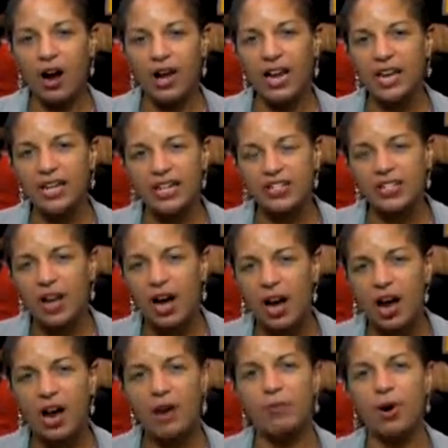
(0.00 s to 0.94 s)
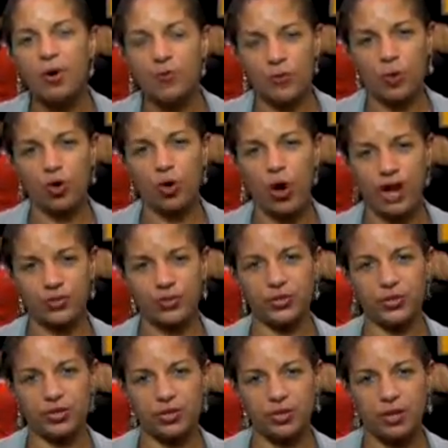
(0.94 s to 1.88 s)
in a time of
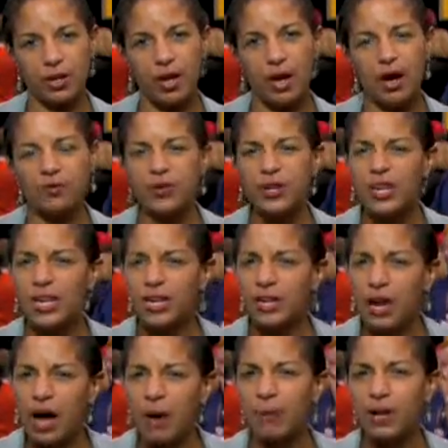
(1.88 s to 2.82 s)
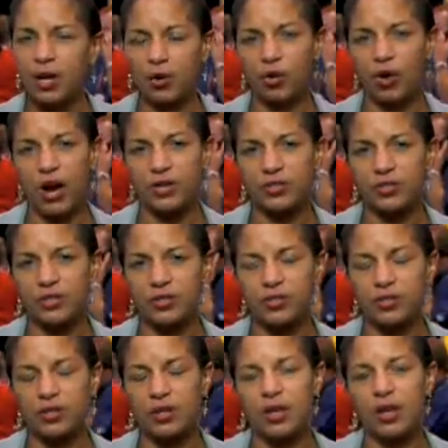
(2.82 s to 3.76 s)
crisis, of economic
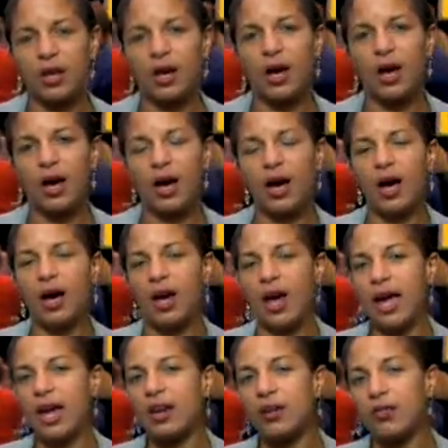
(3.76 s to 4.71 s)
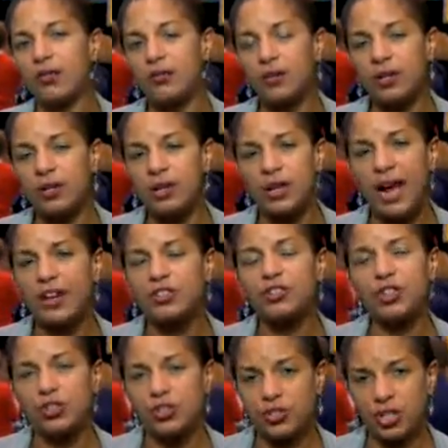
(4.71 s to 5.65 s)
crisis, and of
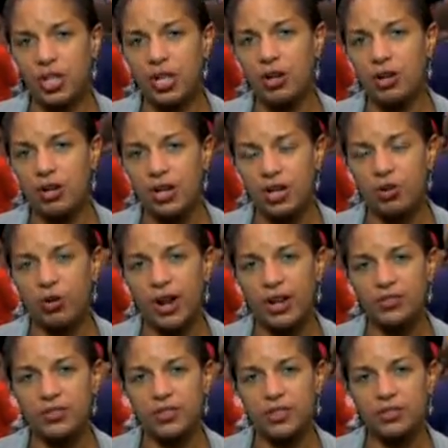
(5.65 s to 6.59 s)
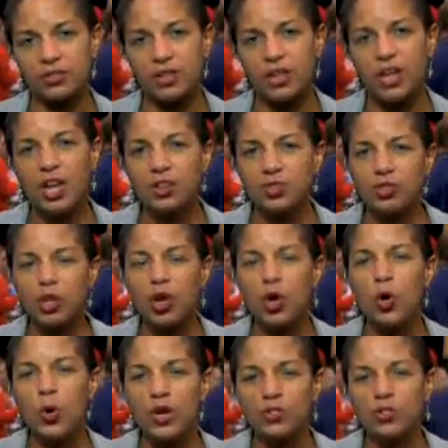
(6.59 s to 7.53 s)
national security crises, is
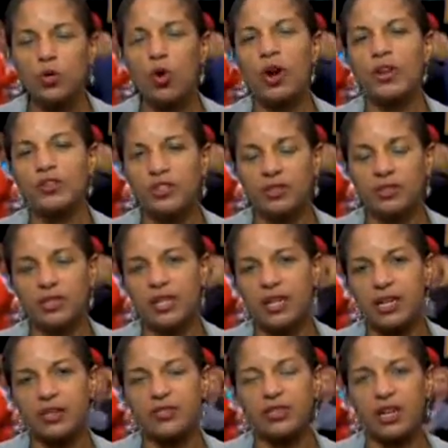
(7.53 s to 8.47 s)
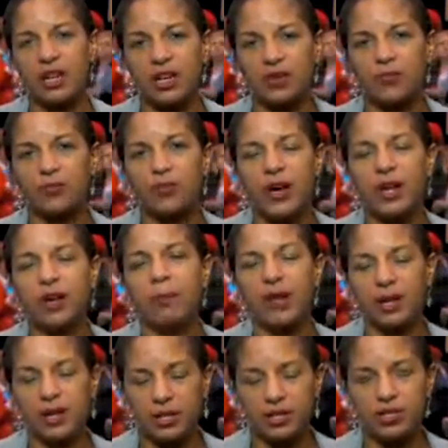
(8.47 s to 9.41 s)
who is going to lead us in a
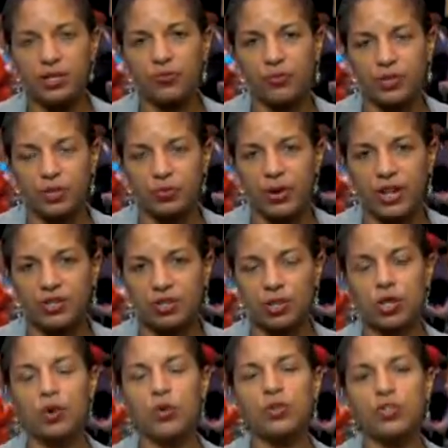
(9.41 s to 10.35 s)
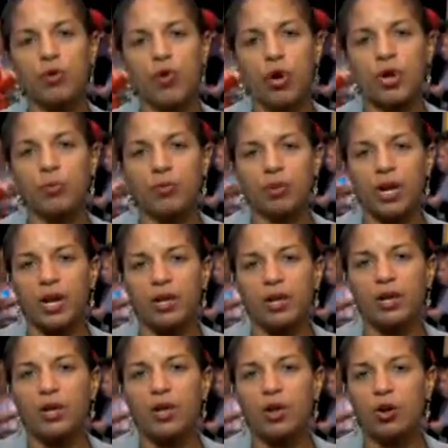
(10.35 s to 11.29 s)
fundamentally different direction, who is going to bring
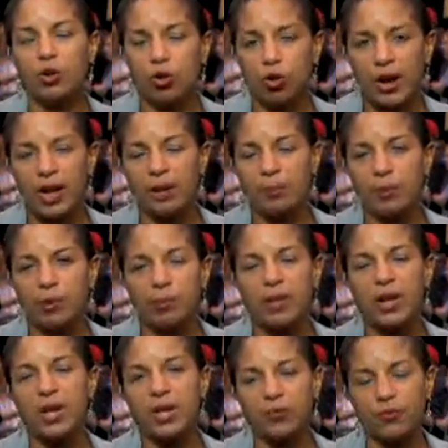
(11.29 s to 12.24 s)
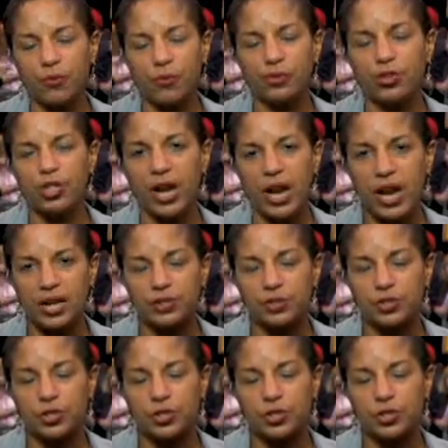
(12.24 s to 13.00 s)
credible, meaningful change.